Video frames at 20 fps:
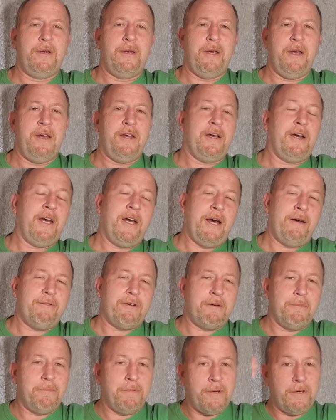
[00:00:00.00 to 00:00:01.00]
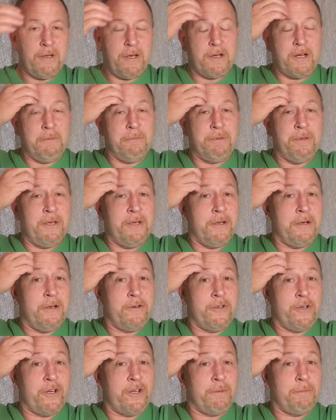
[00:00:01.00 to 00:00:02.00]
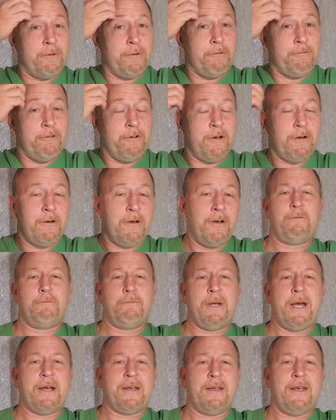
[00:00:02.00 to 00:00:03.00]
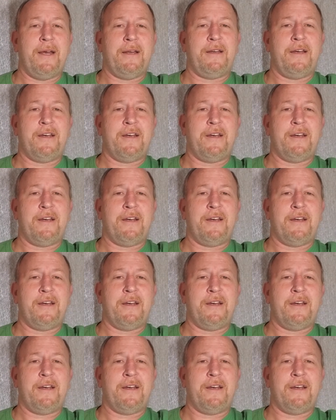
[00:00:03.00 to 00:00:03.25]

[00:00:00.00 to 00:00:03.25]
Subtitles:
And I have a complete adjustable rear back end.